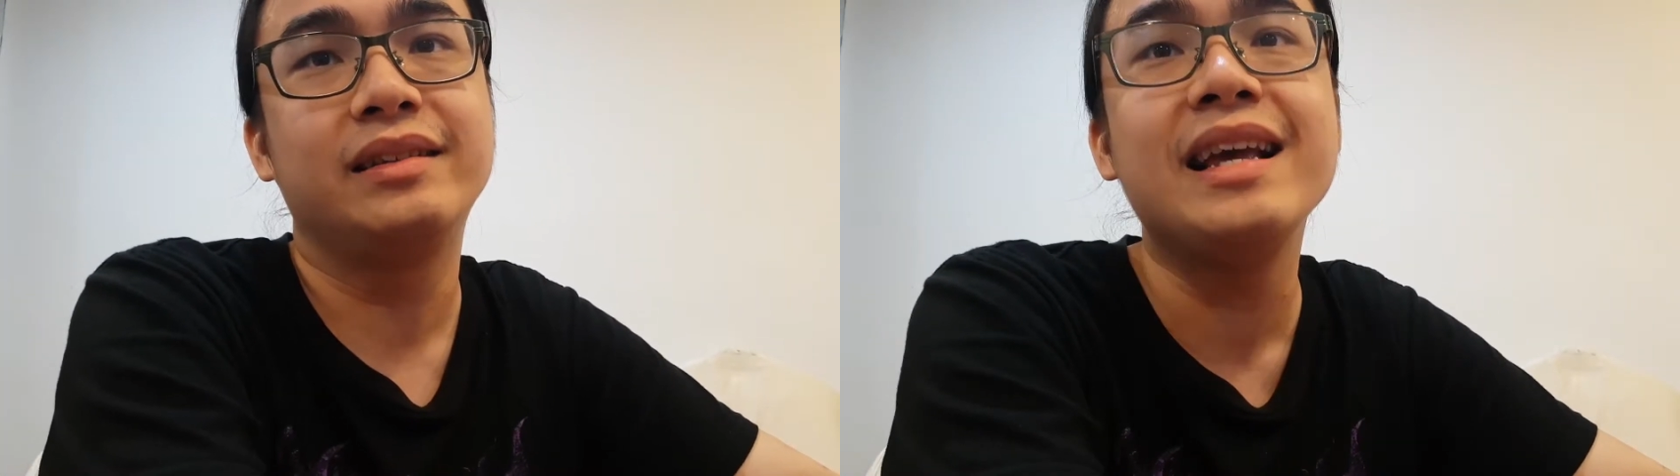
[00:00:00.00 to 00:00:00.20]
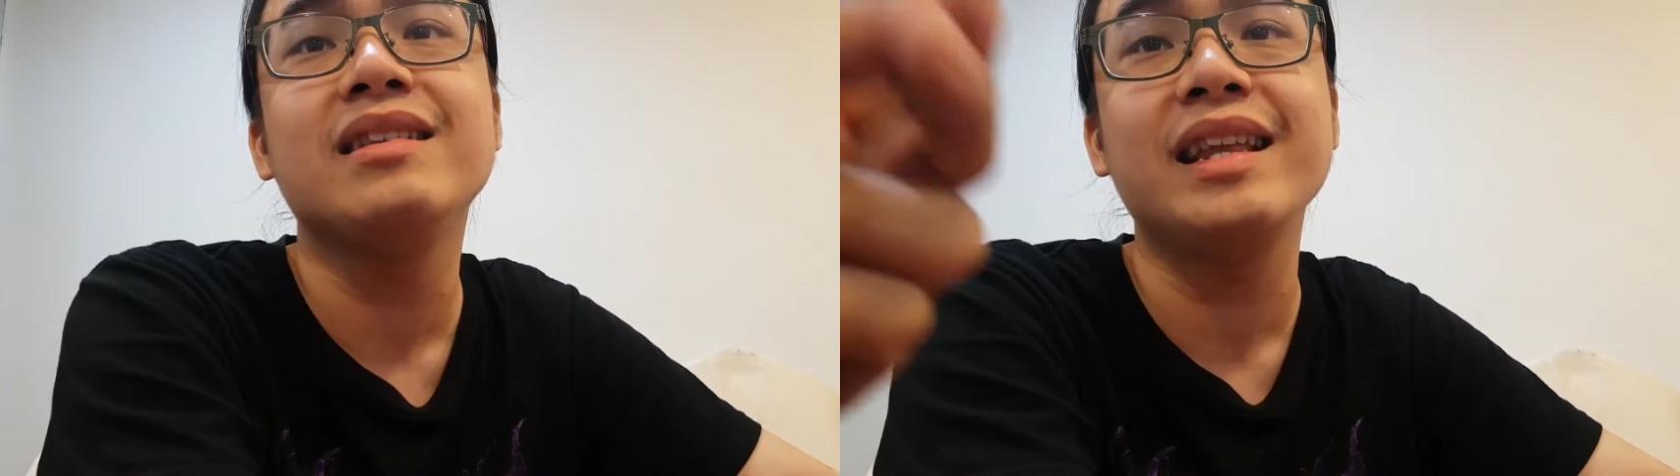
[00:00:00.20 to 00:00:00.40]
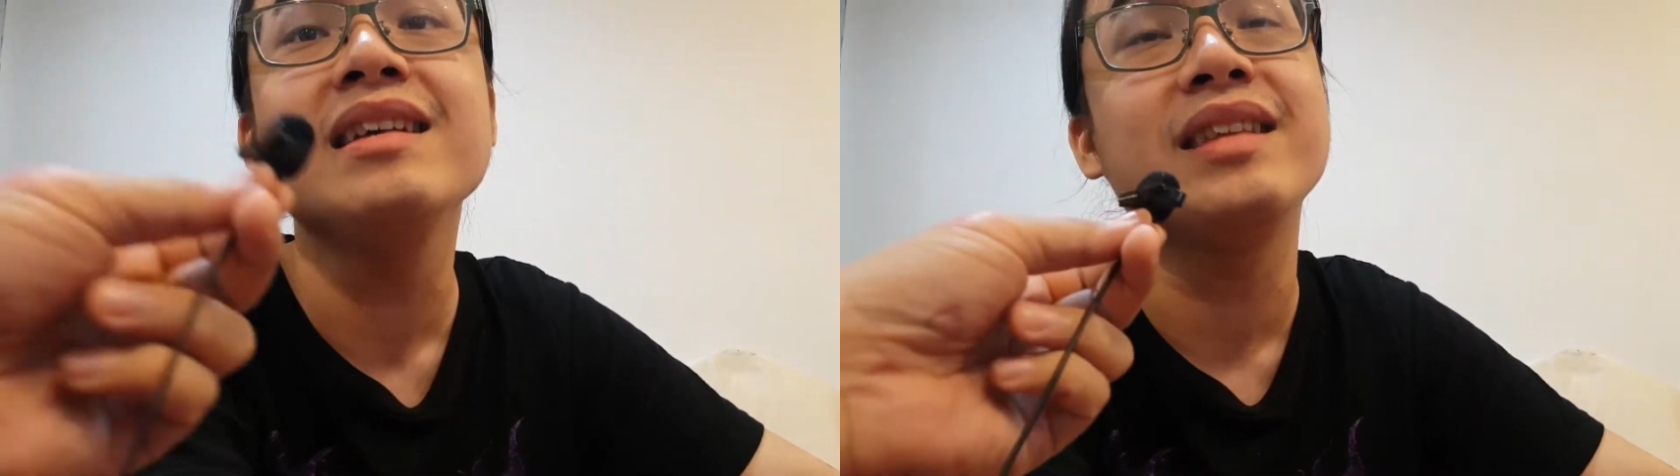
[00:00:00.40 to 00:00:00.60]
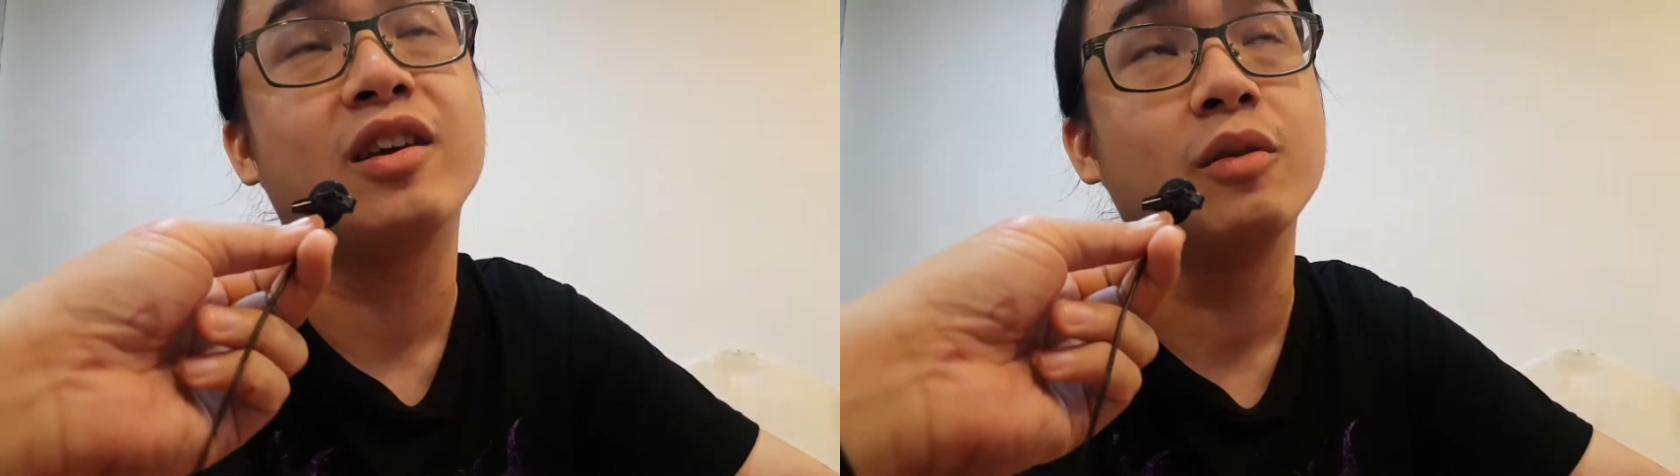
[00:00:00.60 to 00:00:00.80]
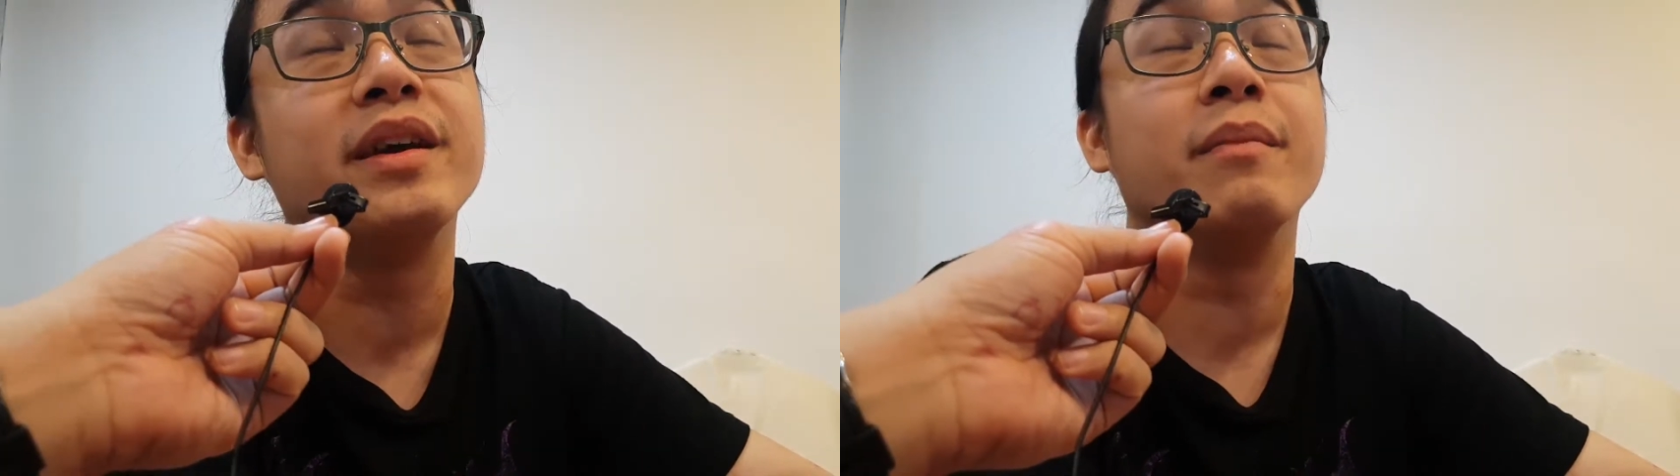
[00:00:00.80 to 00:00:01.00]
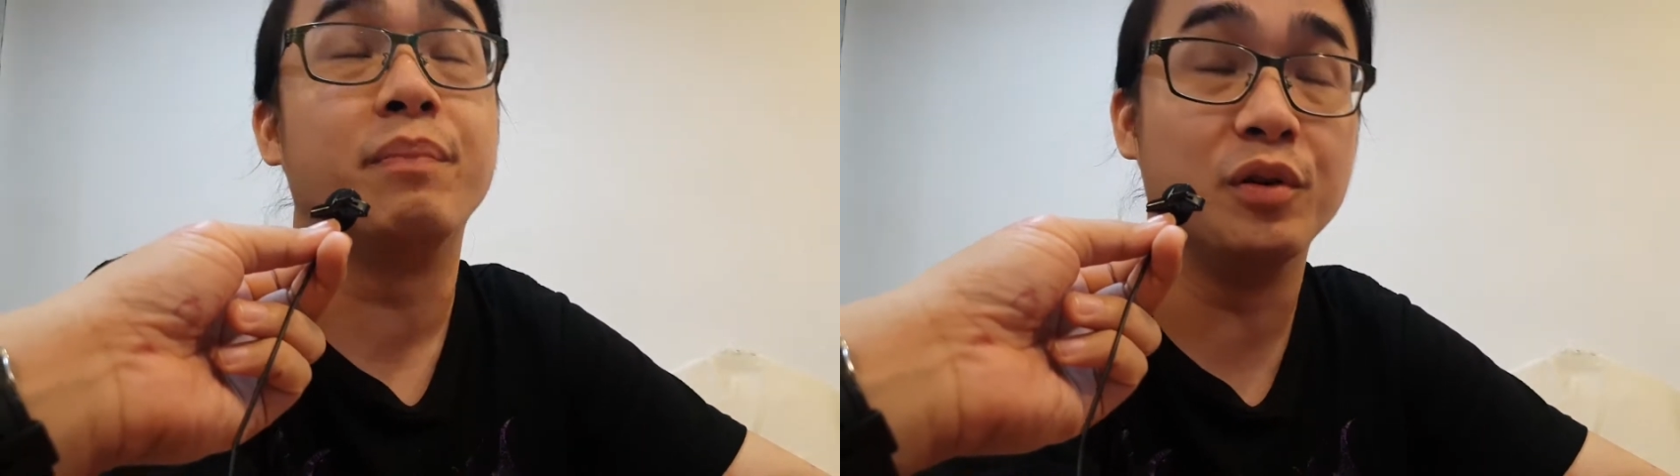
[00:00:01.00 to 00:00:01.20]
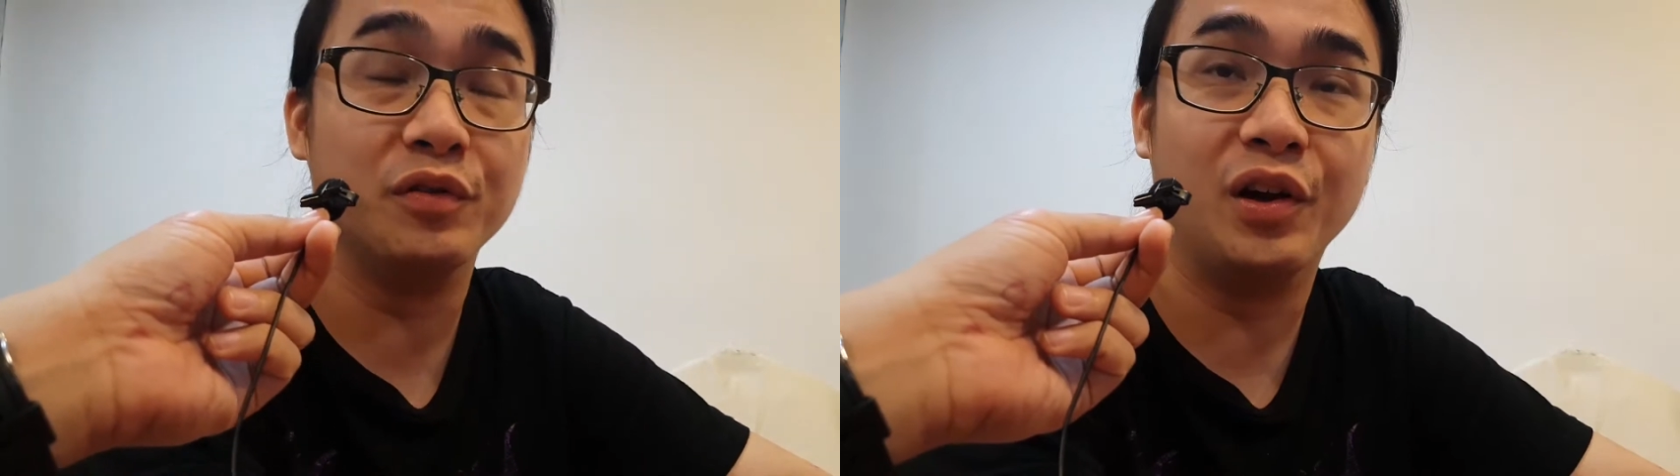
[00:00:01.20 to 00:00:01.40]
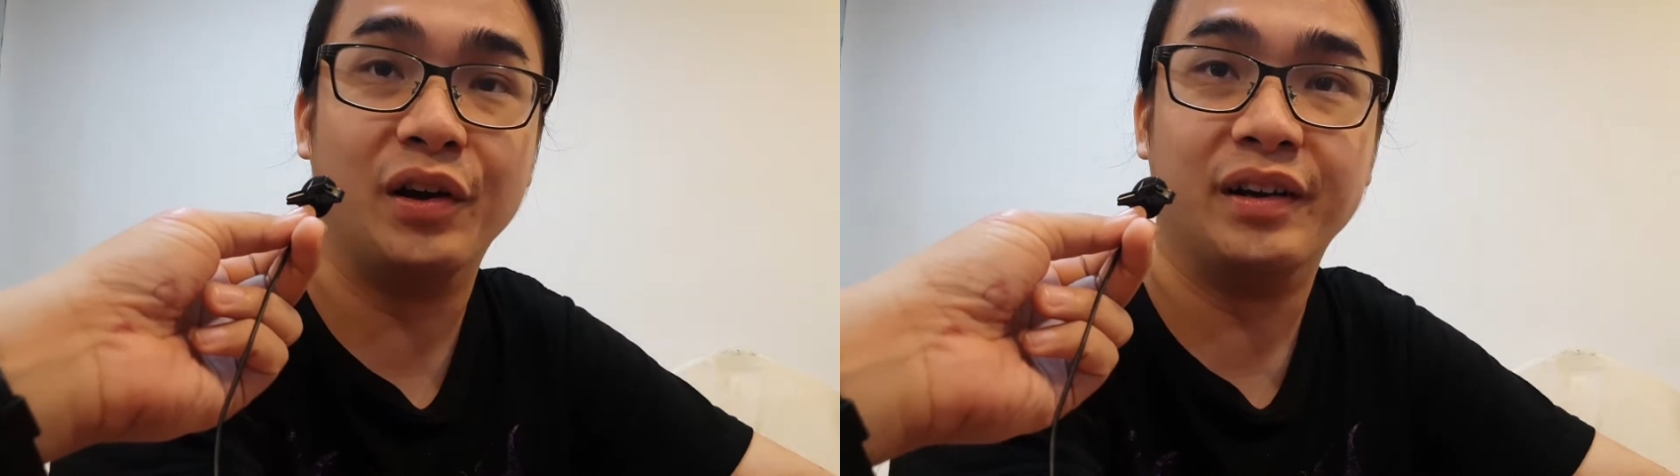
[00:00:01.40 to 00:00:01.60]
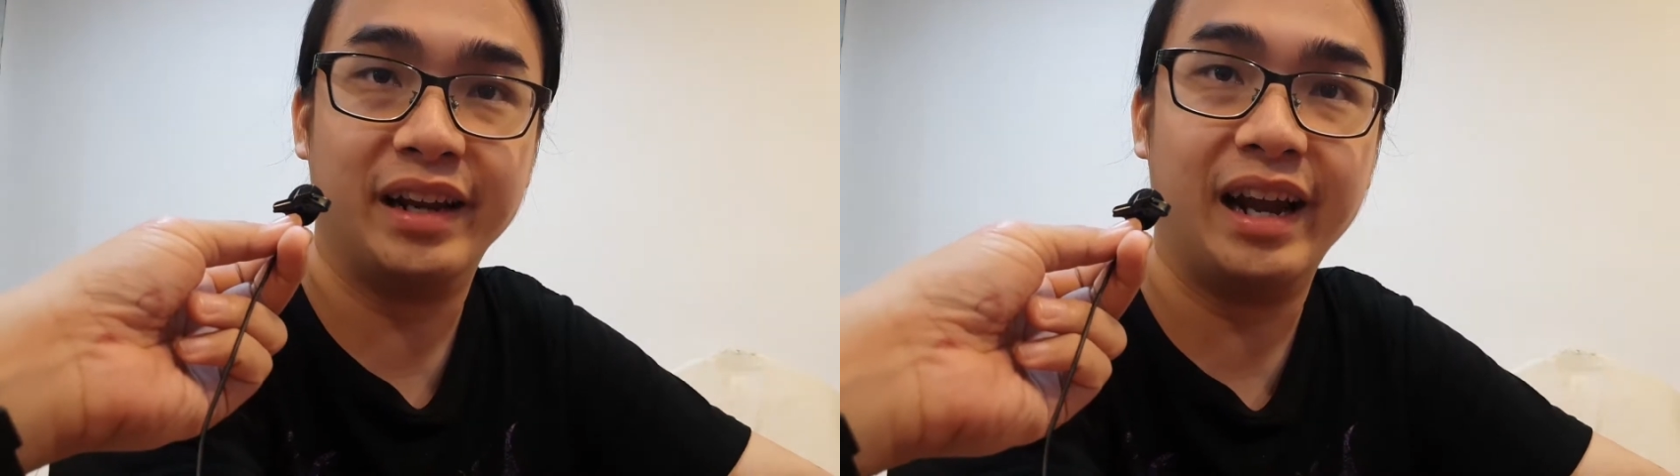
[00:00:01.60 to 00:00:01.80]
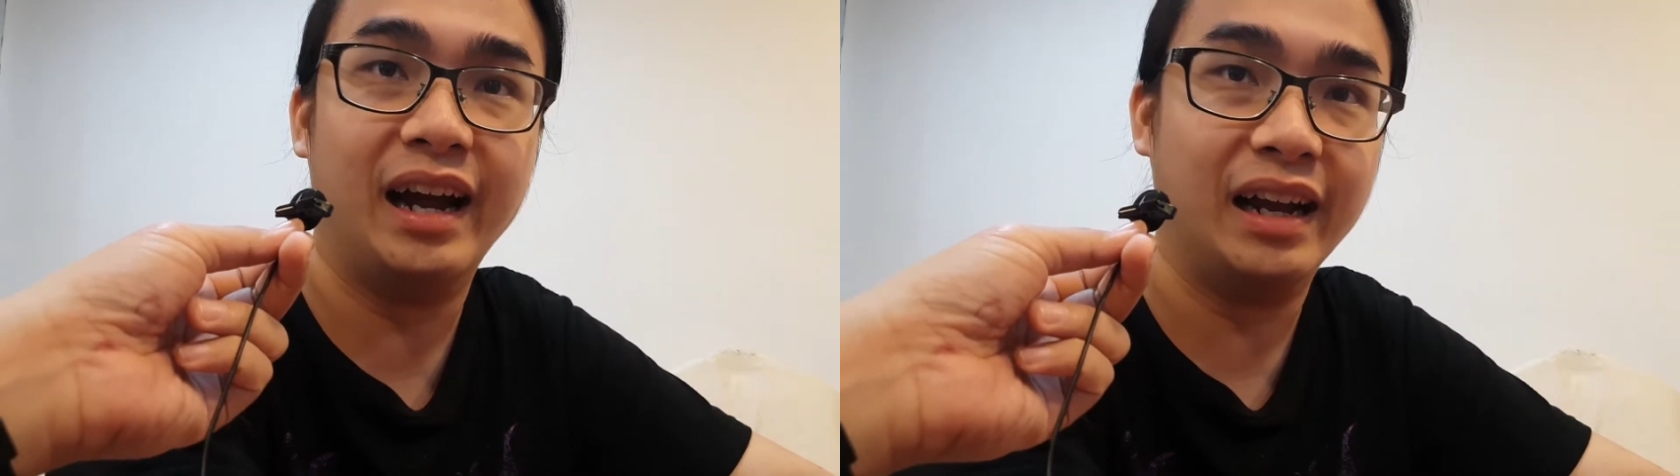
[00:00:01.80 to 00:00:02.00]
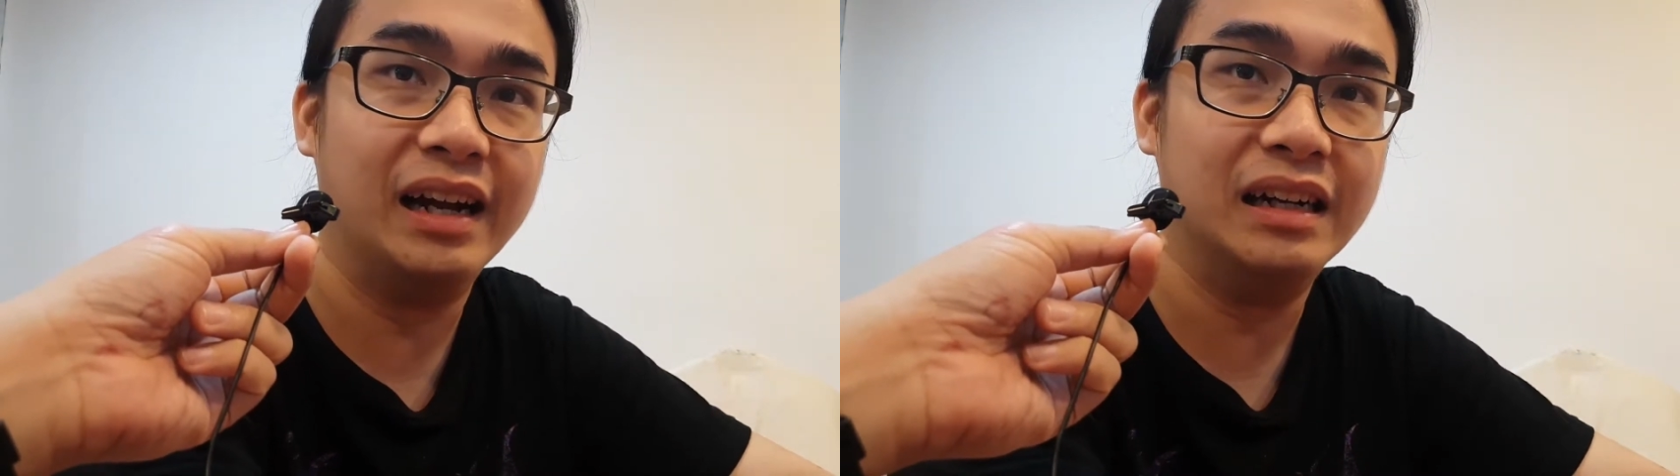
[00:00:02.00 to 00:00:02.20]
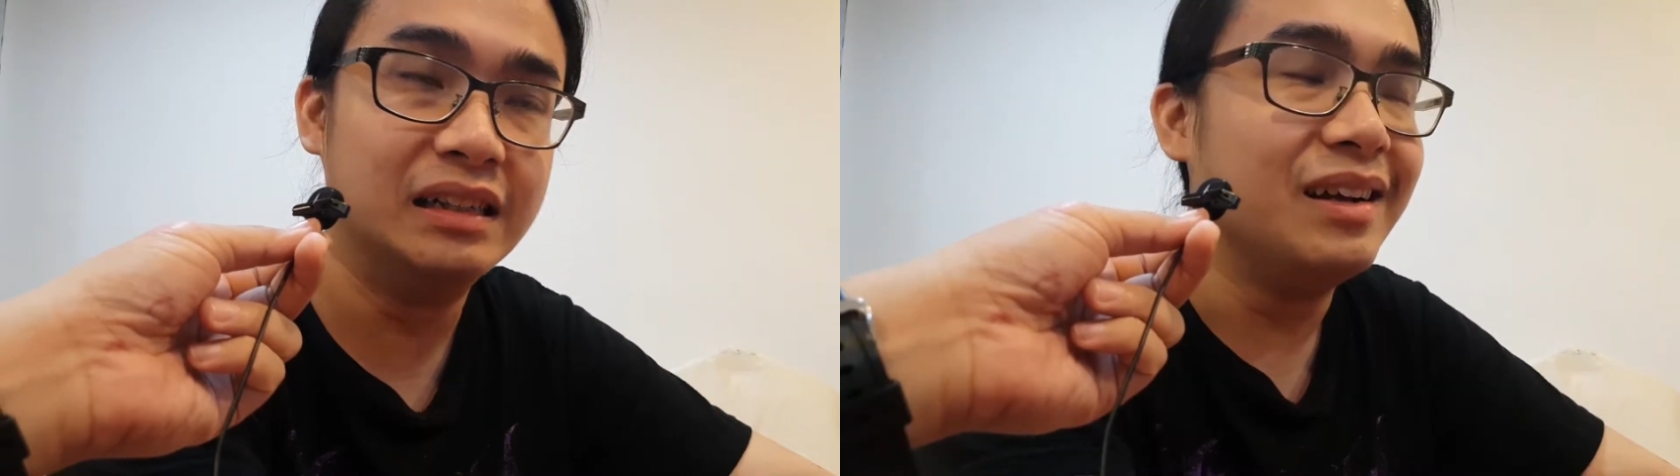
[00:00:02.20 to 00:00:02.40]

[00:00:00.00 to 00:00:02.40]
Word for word: Just gonna things that could be improved on. Yeah, yeah.